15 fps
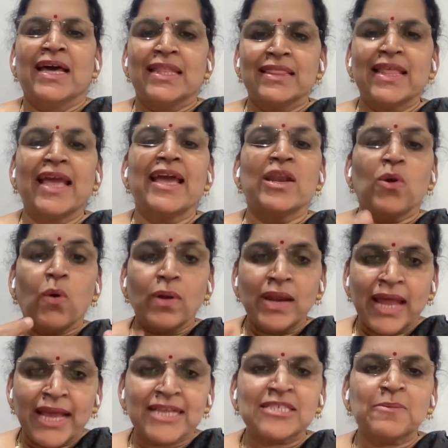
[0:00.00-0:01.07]
Their own
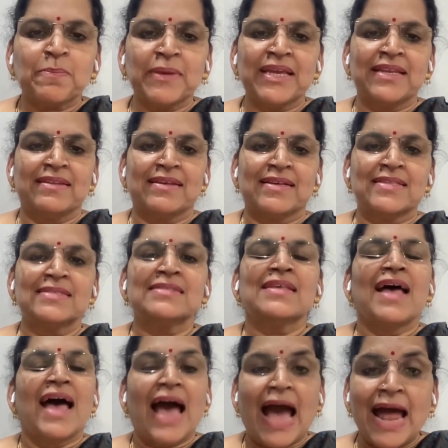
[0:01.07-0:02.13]
experience
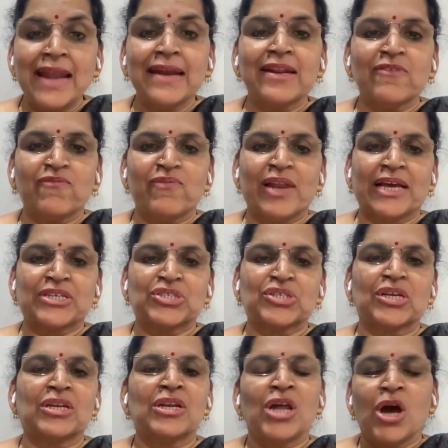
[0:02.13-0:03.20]
and
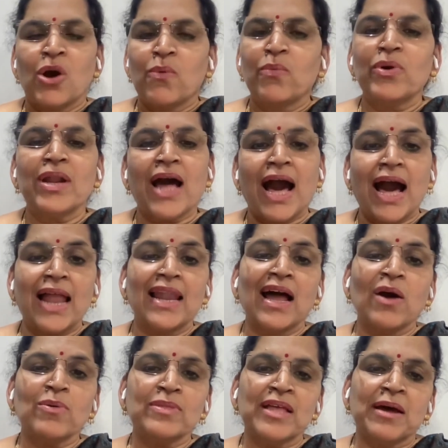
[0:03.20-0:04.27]
reflection would
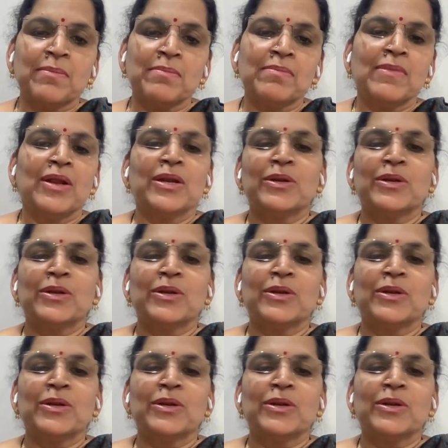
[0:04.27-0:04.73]
allow them